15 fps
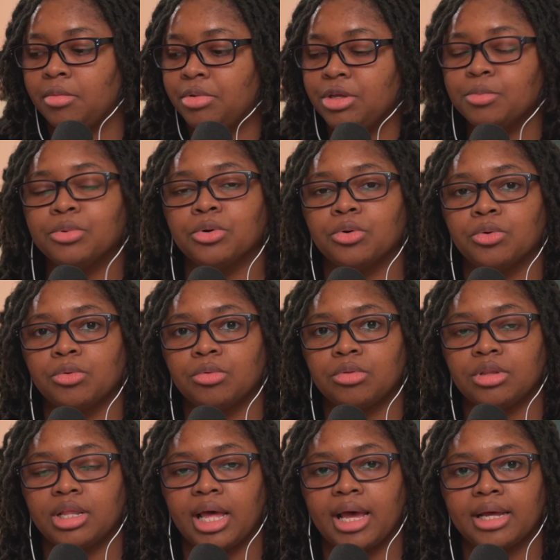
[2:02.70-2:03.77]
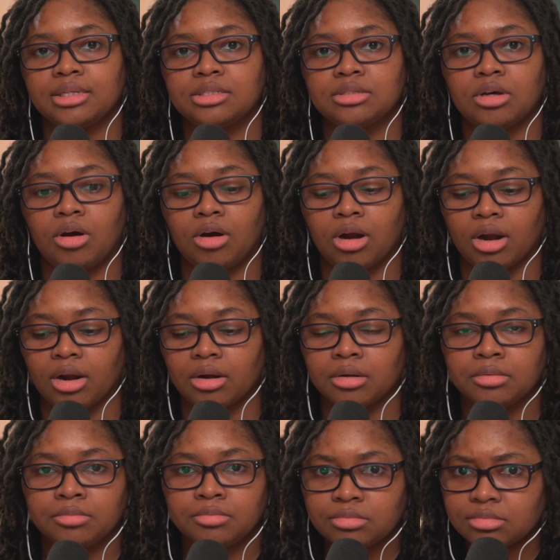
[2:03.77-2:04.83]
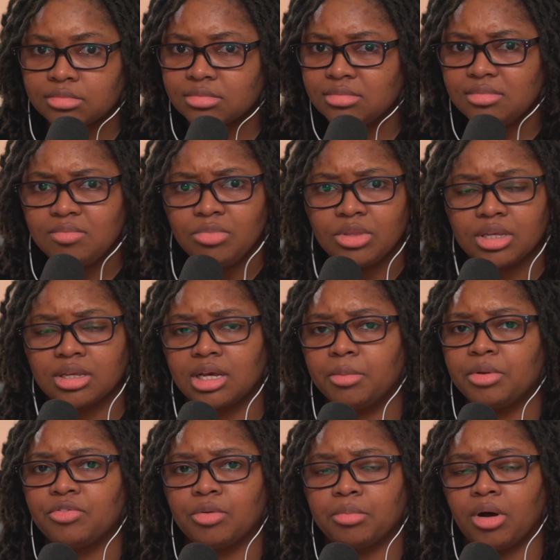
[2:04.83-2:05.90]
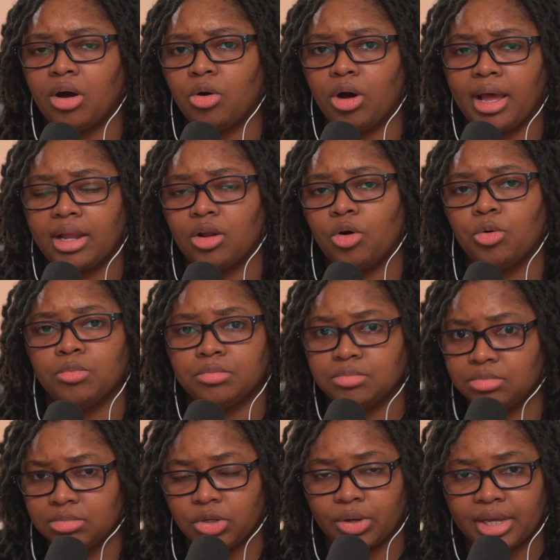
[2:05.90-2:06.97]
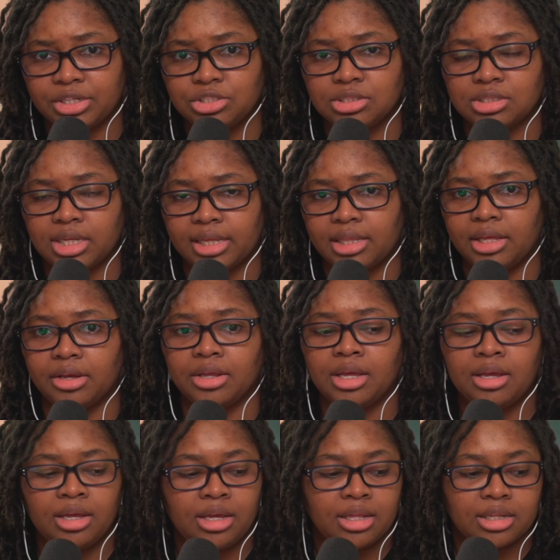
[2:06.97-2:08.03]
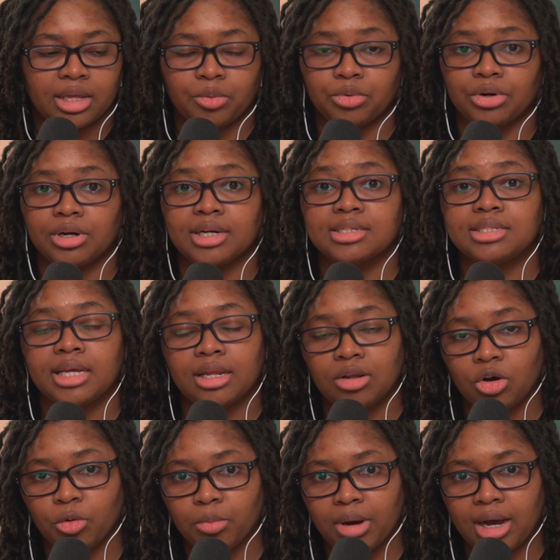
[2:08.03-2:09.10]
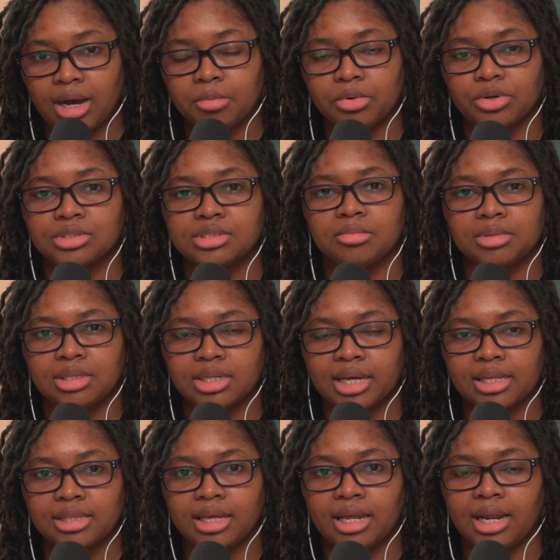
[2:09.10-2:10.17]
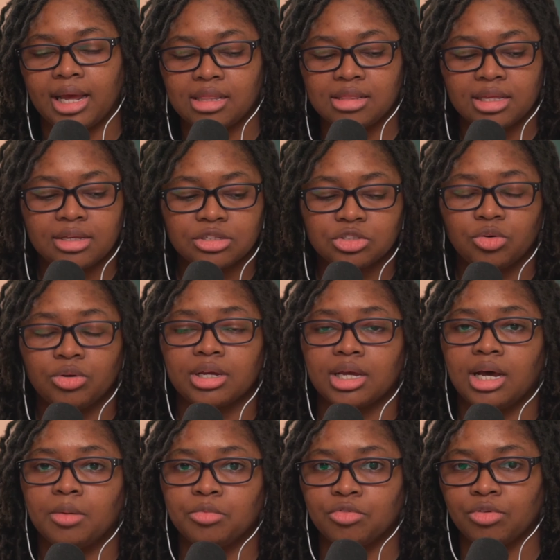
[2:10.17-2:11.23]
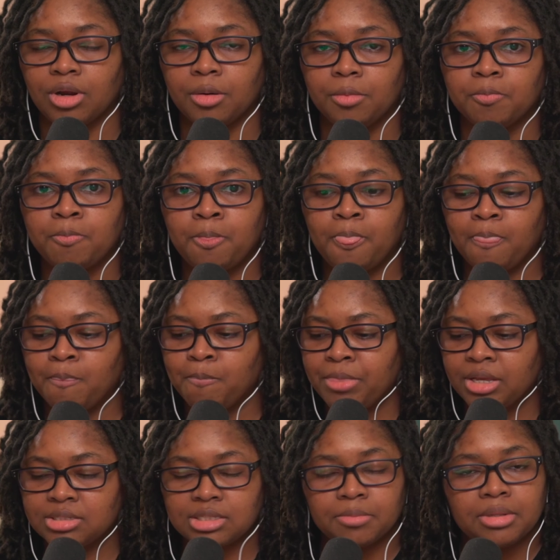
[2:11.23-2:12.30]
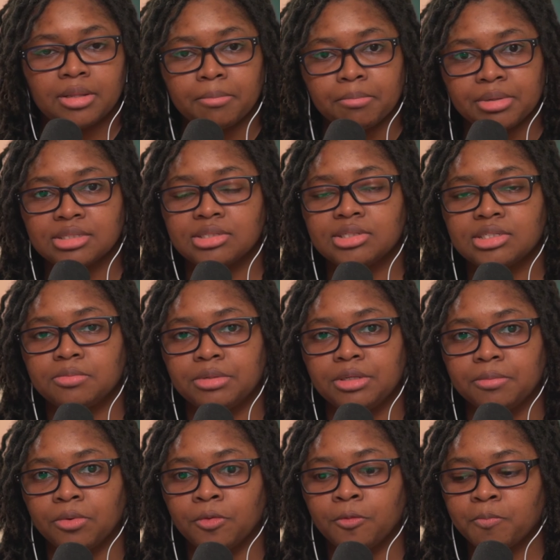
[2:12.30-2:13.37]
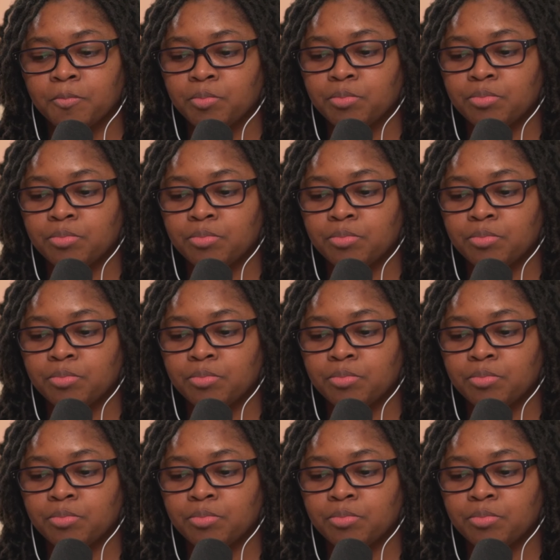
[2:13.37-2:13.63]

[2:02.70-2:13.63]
people that are coming from at home locations, like they were a stay-at-home mom or something like that. I think it's going to come from some of the busiest people